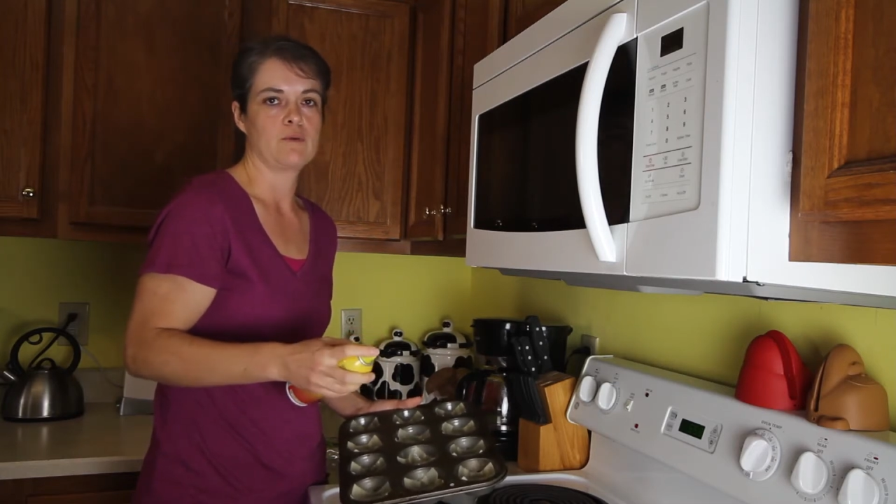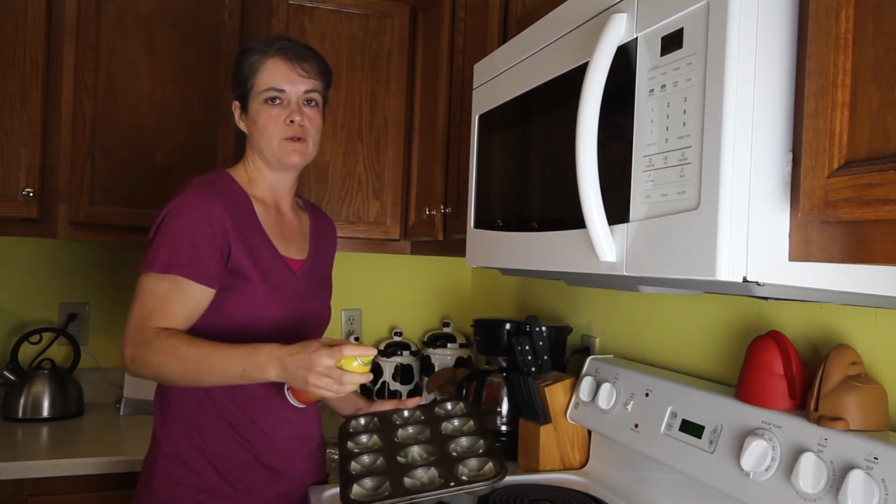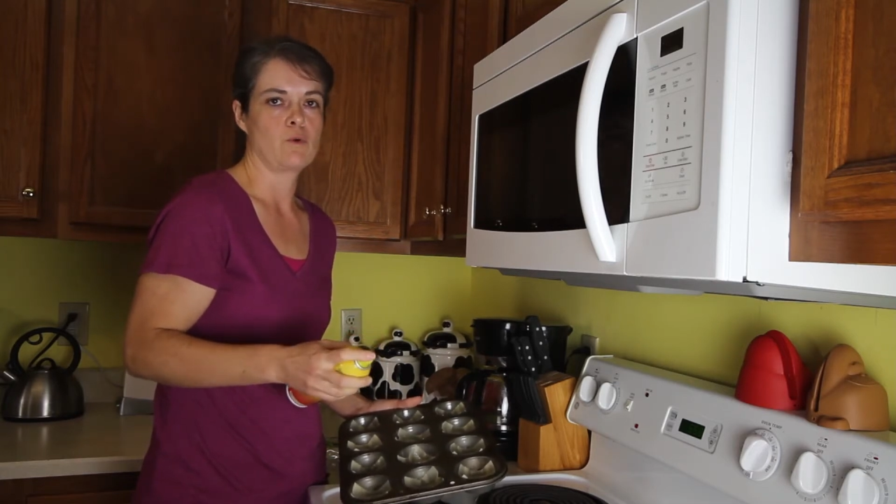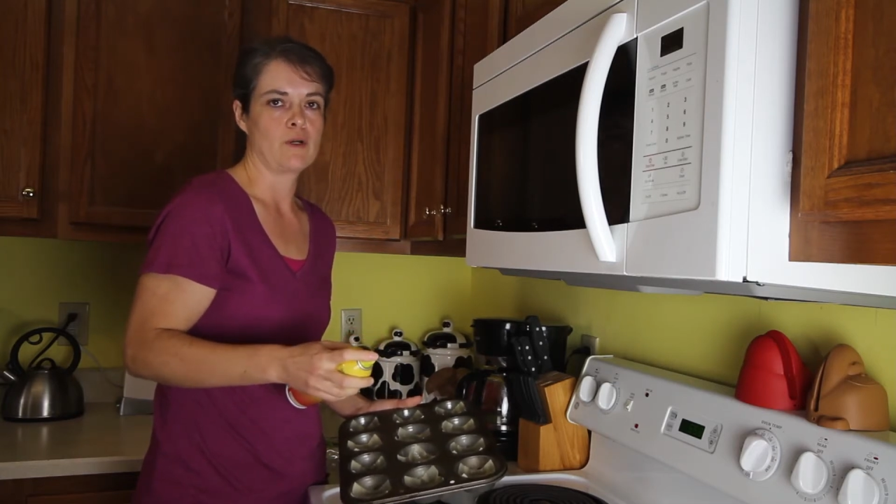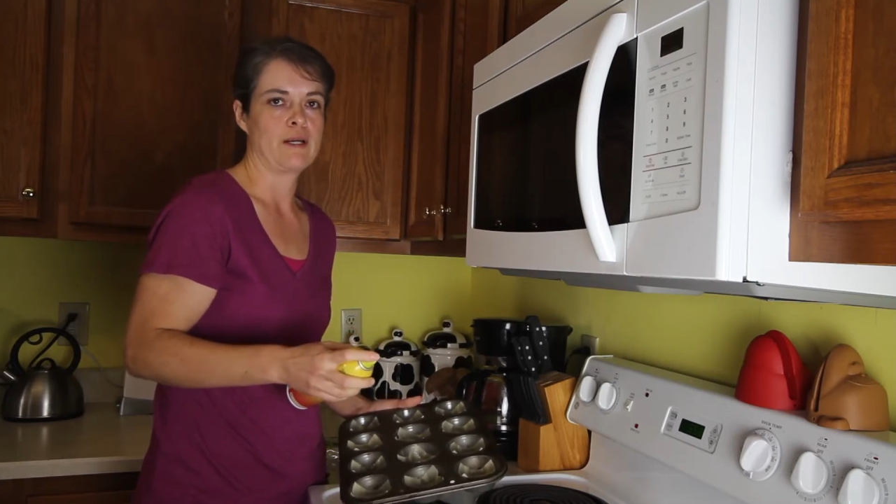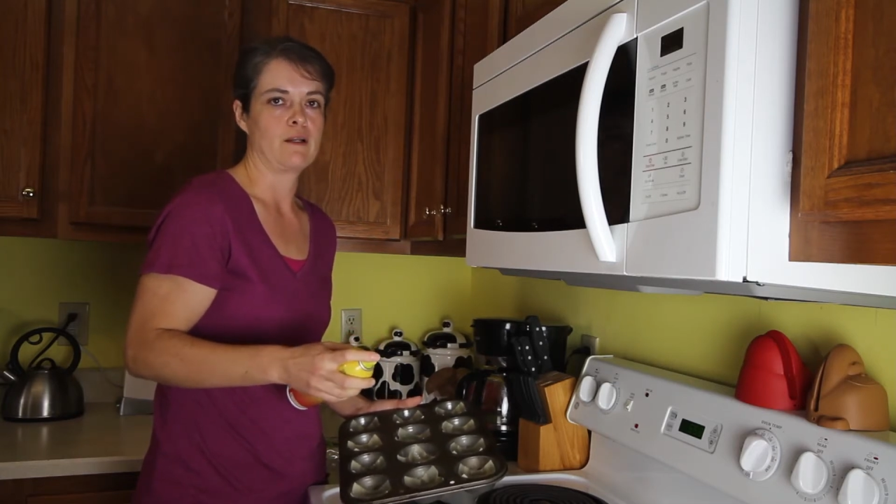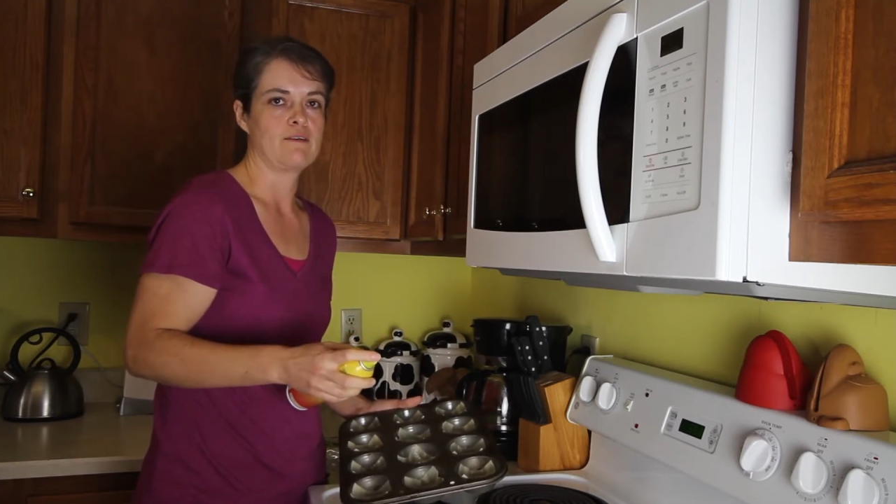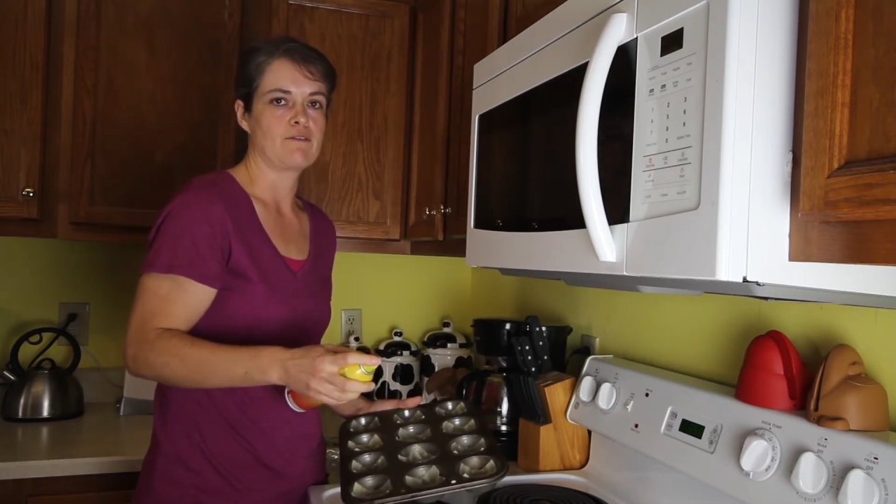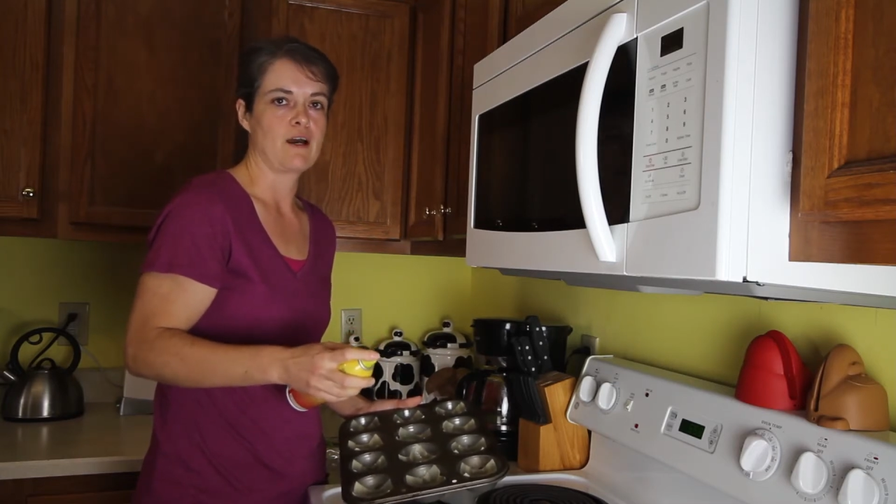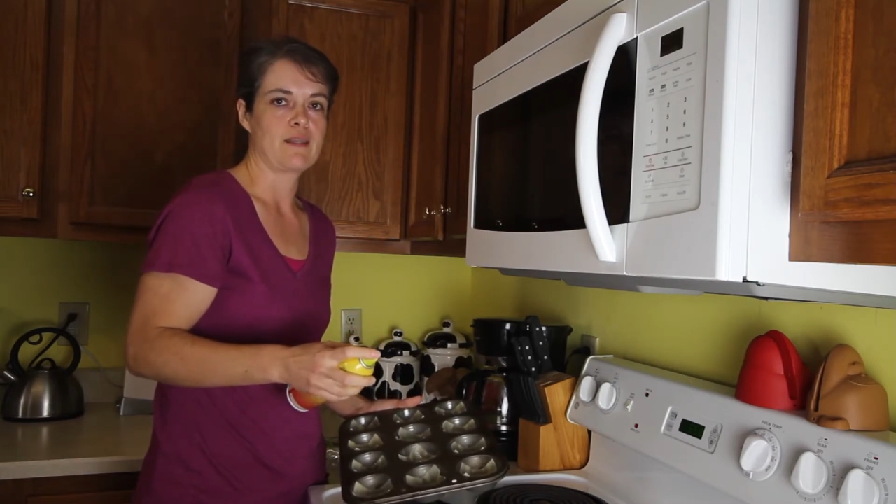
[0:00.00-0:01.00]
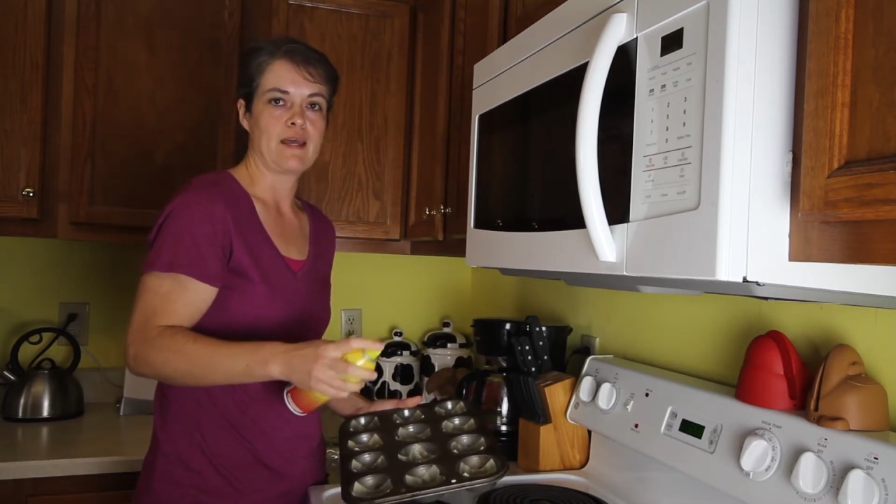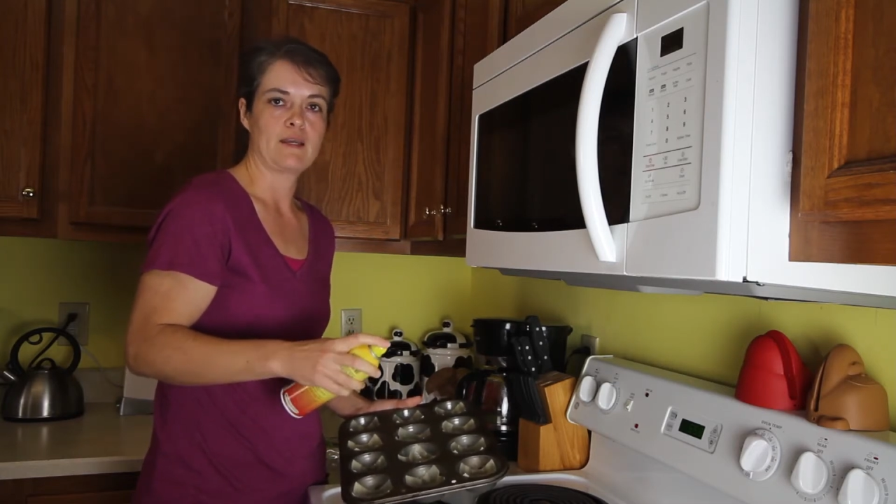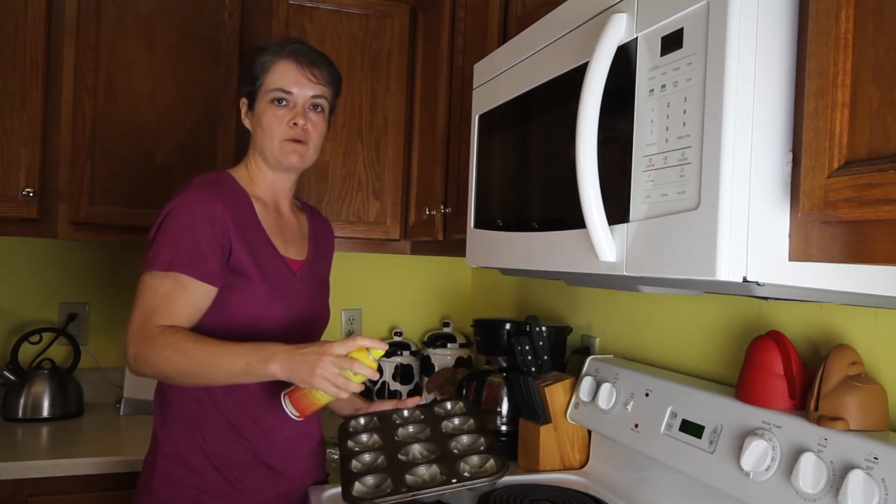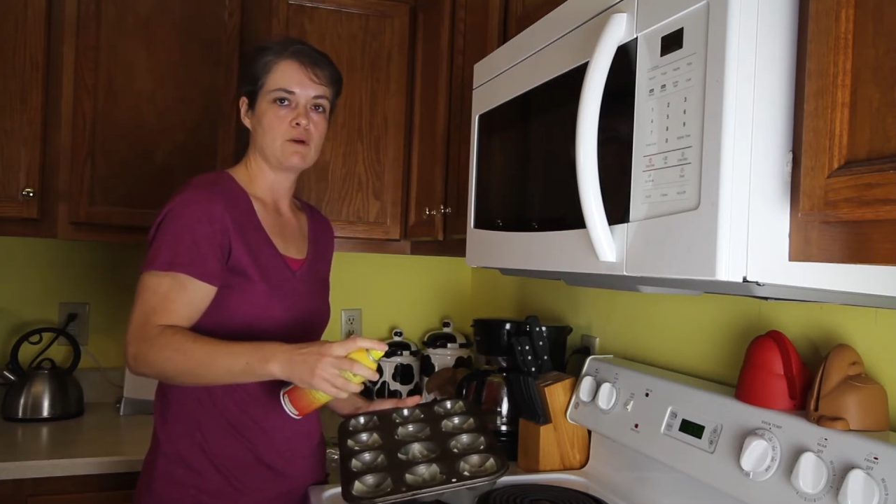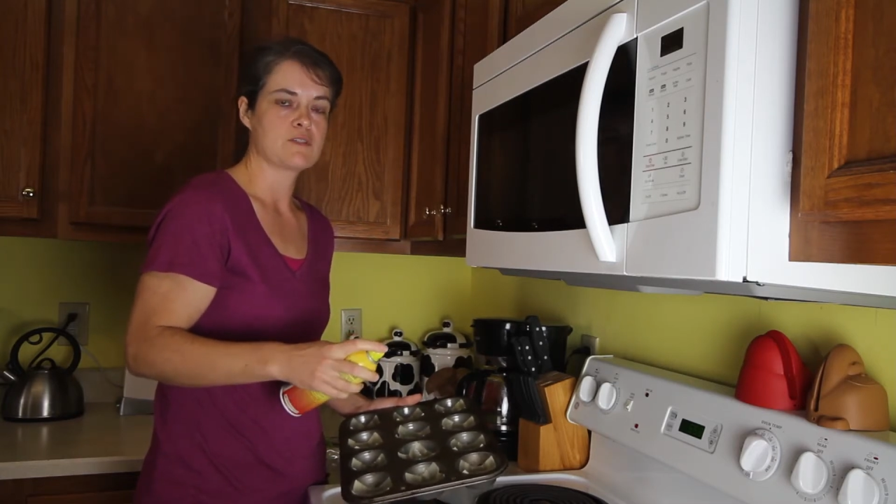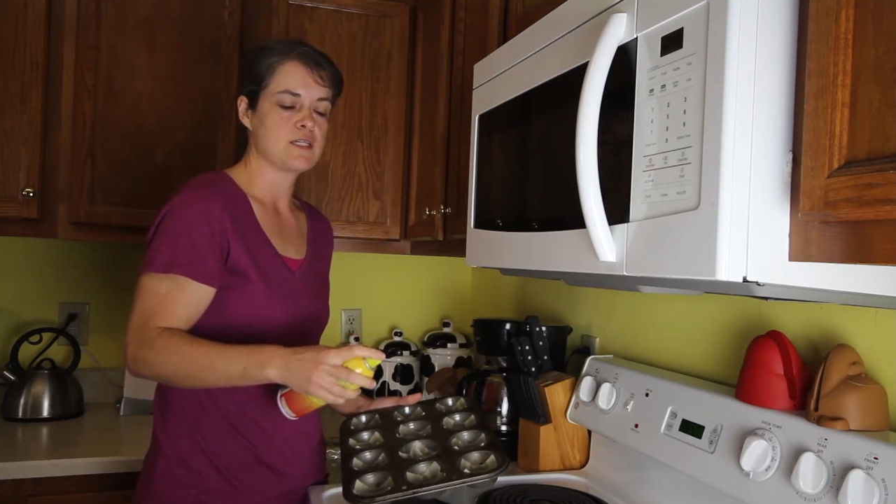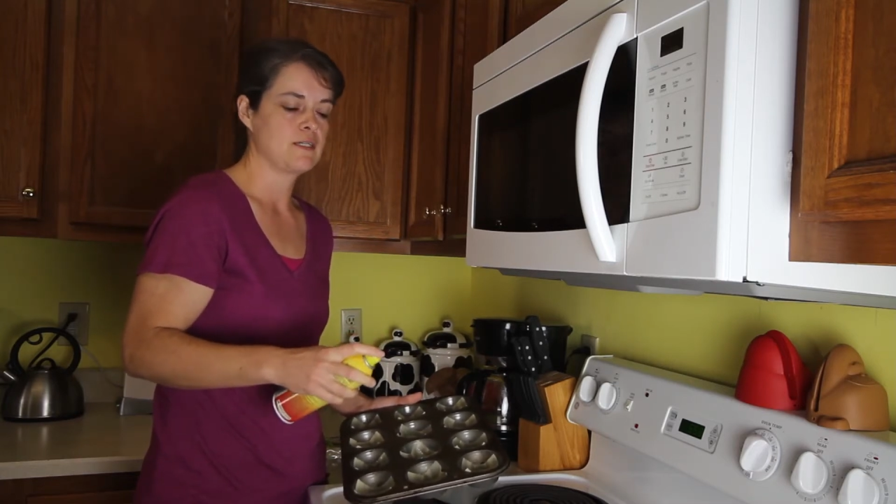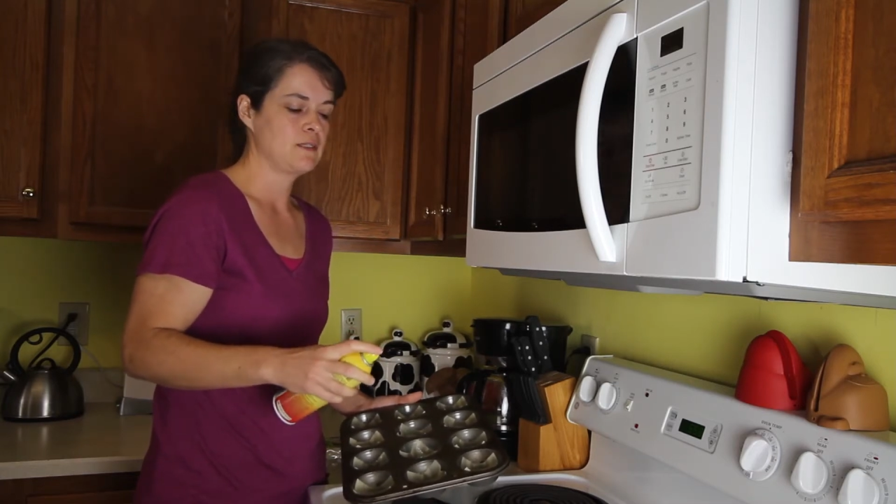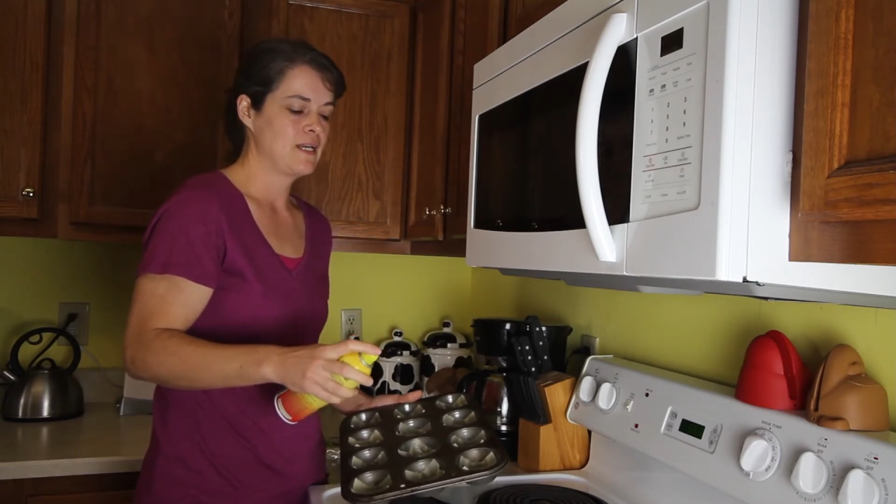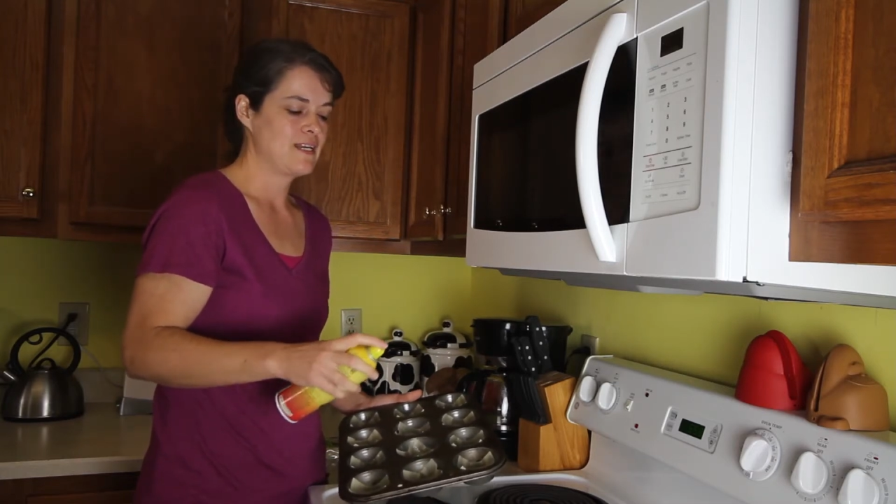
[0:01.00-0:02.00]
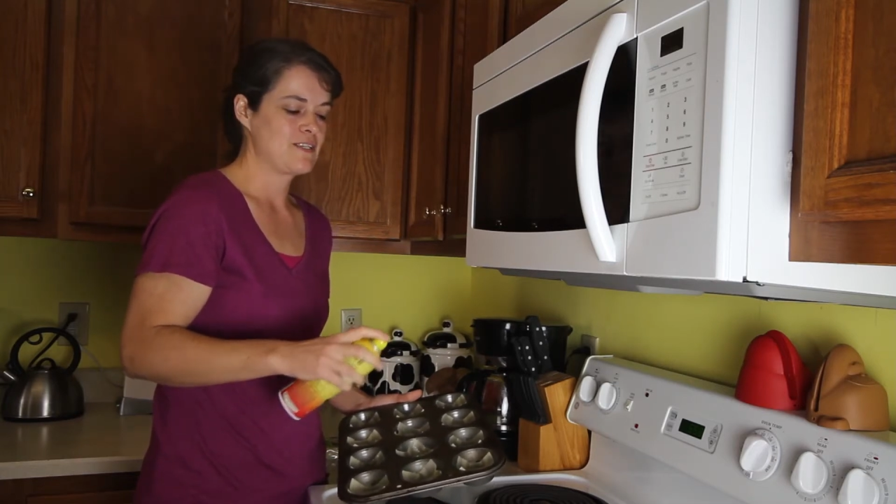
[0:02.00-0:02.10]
you would ordinarily fry the egg rolls in,